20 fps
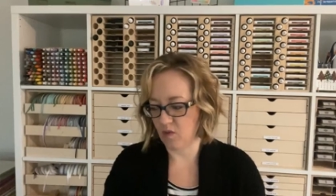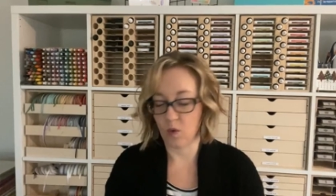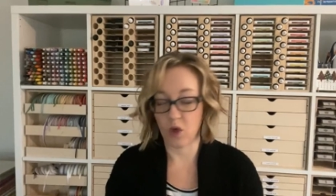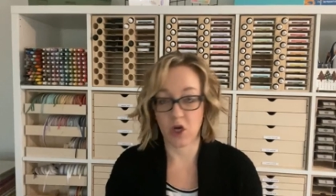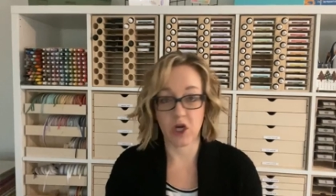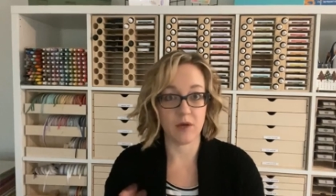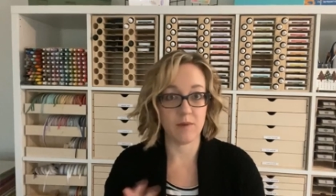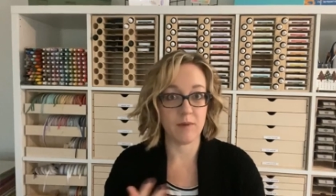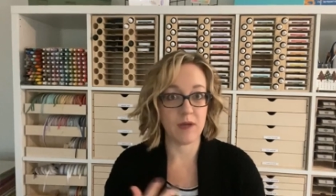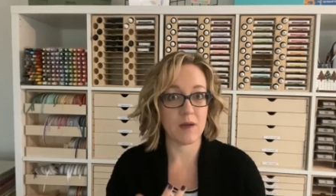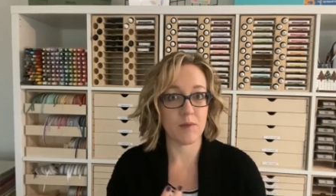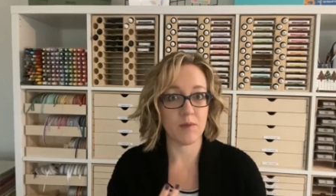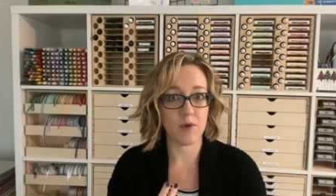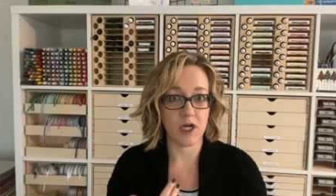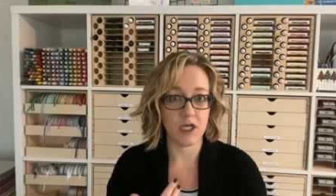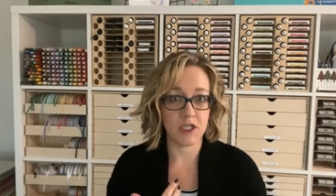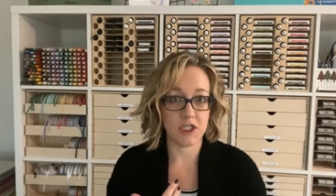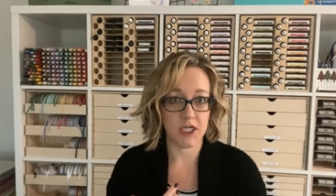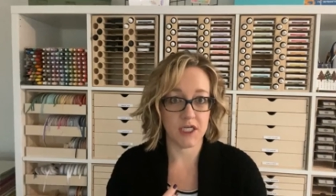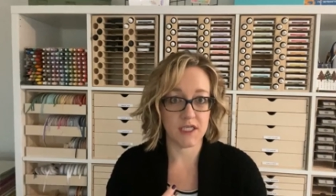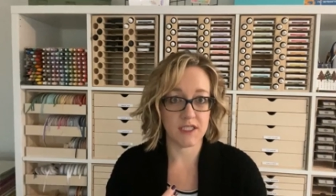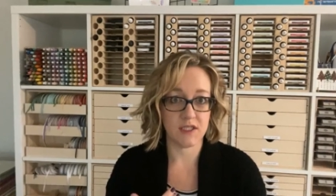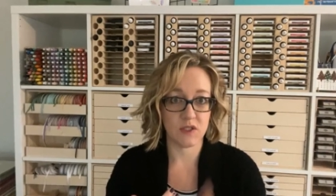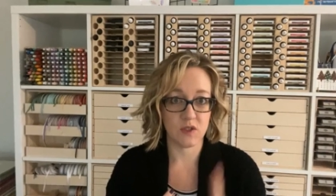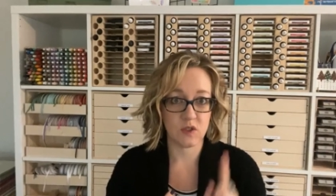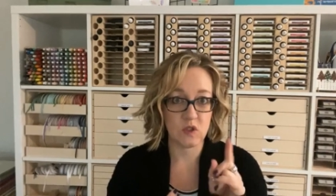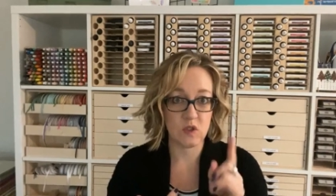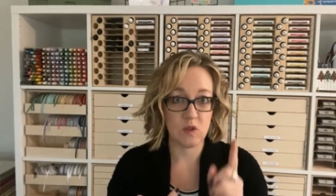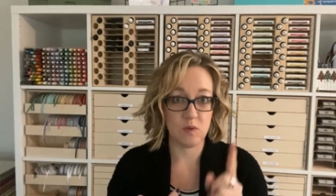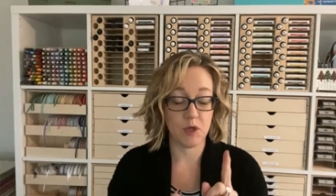We're gonna make a project that's
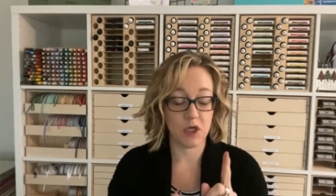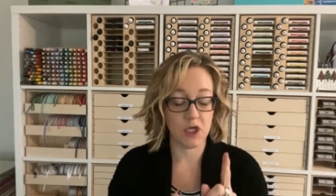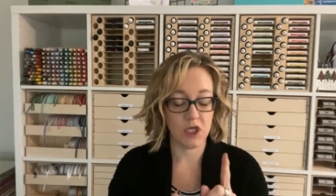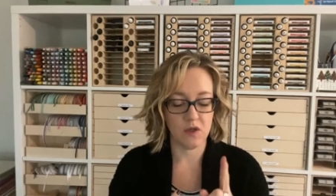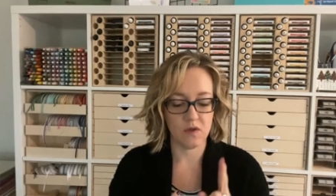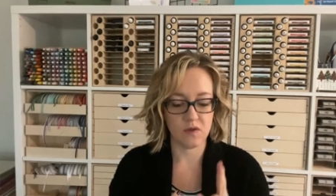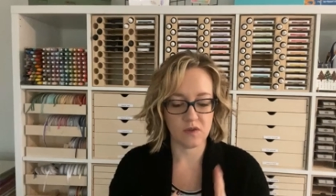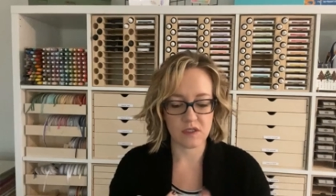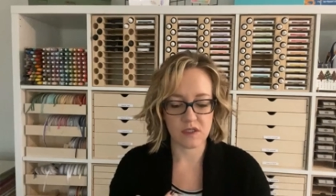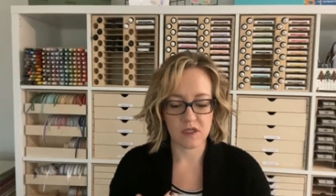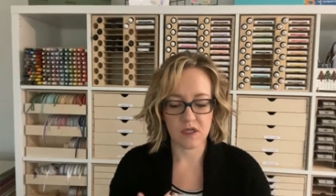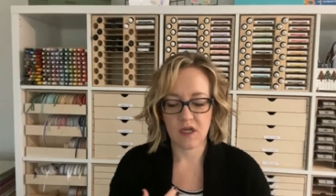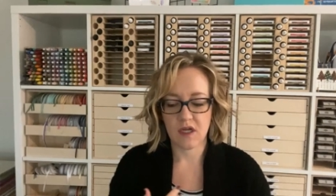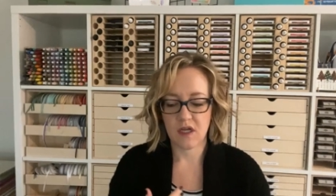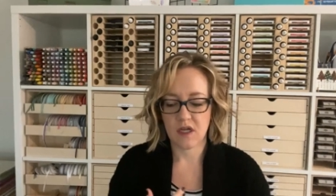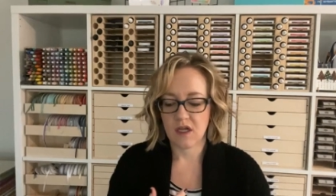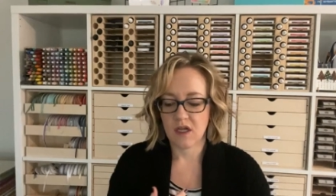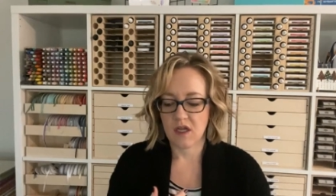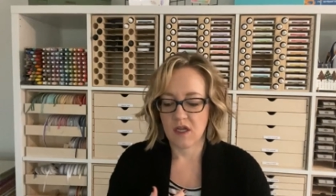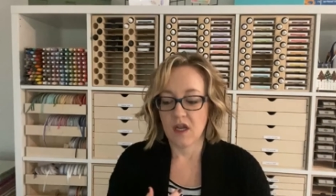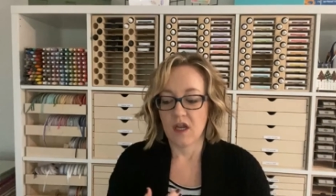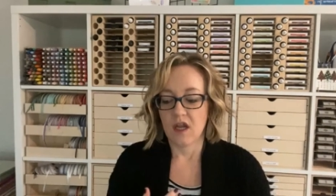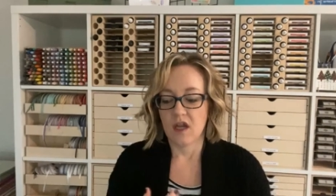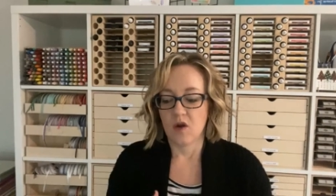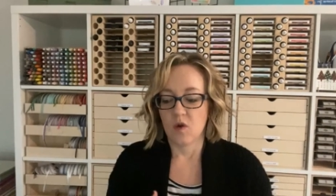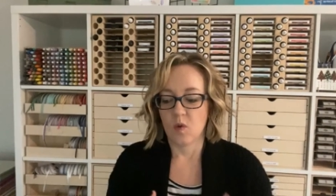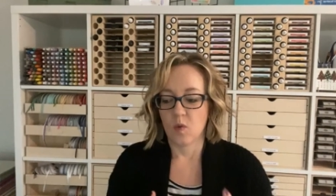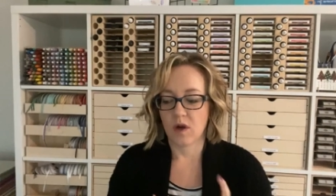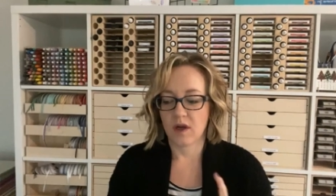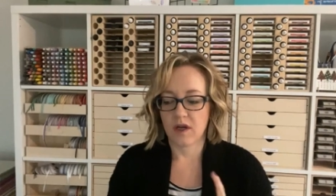super cute
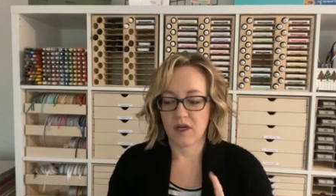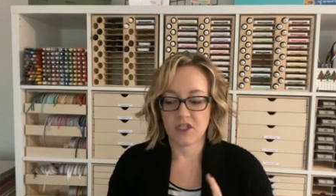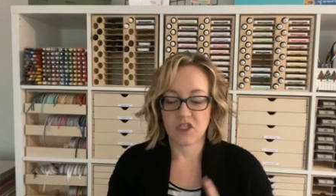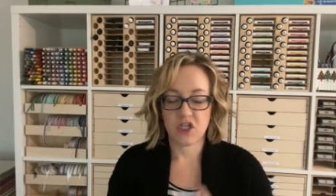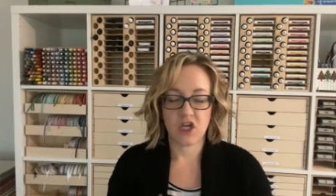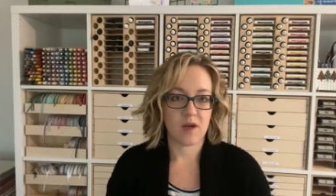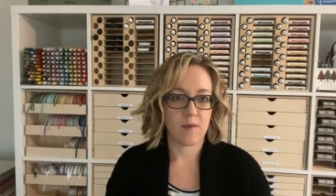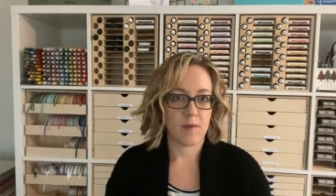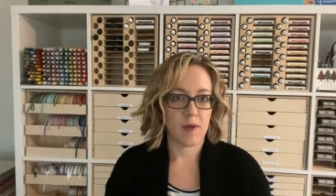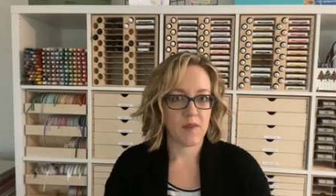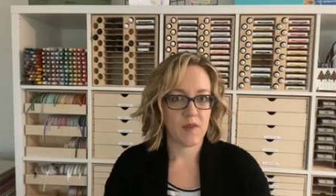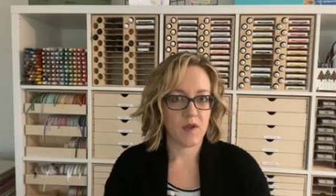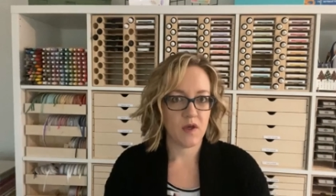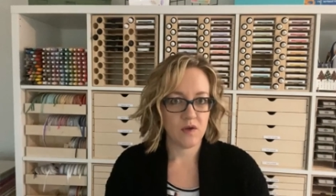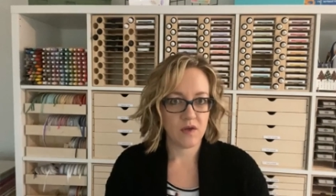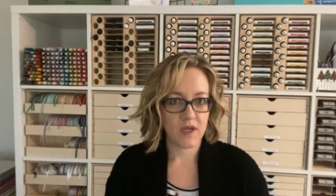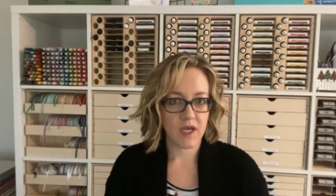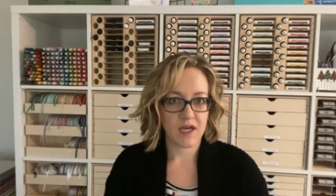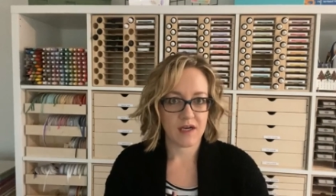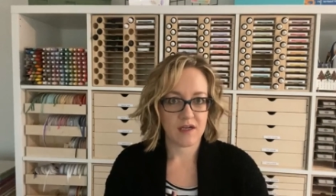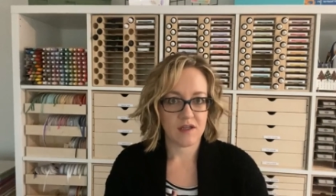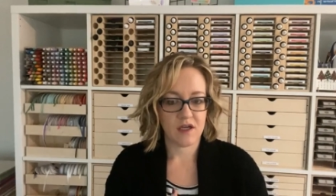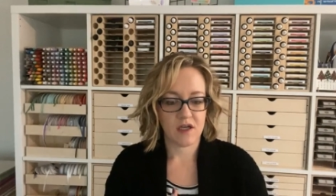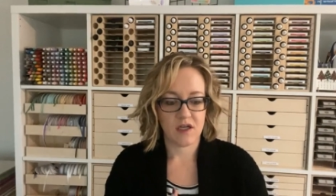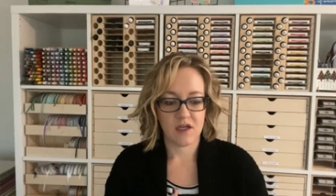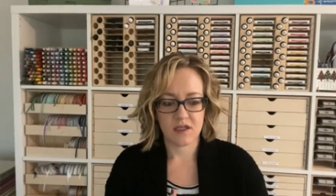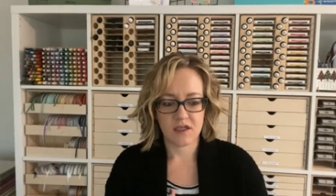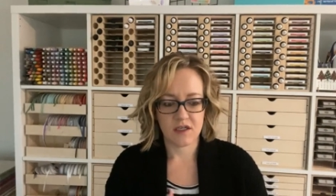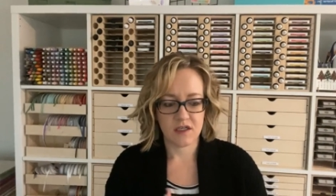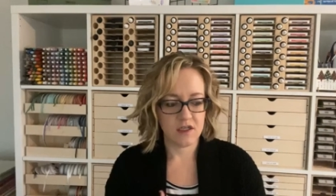we're going to talk about the new
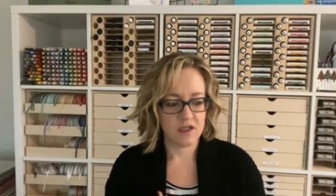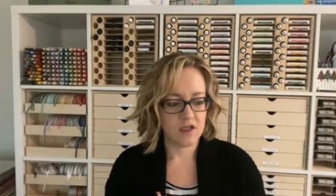catalog.